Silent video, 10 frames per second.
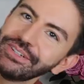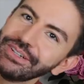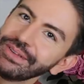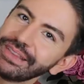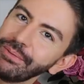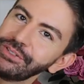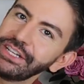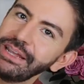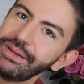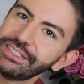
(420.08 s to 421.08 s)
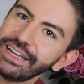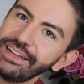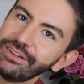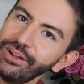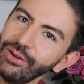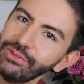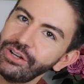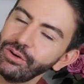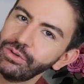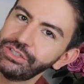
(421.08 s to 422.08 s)
would do with that. Would you keep it as a candle holder,
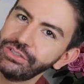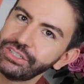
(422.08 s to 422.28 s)
or would you